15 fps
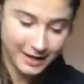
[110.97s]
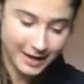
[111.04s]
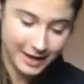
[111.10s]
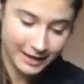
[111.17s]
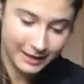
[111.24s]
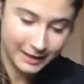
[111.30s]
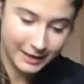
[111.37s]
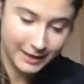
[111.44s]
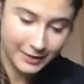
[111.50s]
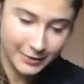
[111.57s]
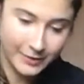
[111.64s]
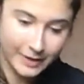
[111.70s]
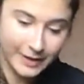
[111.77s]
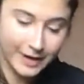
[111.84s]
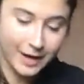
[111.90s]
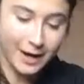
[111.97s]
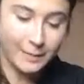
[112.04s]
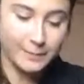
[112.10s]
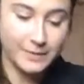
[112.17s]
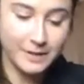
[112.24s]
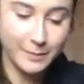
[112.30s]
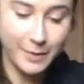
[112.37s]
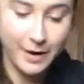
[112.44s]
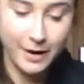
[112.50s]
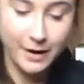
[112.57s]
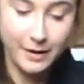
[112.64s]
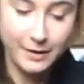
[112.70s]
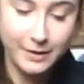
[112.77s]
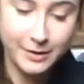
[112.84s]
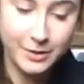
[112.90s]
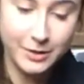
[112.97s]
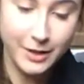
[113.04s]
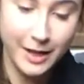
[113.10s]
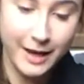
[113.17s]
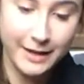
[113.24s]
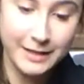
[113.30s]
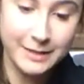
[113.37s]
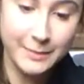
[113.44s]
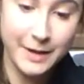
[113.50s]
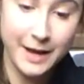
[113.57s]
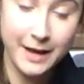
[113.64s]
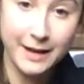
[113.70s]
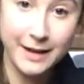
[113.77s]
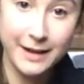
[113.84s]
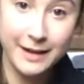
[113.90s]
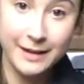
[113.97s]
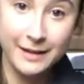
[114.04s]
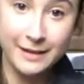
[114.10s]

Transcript: it literally comes apart like spaghetti.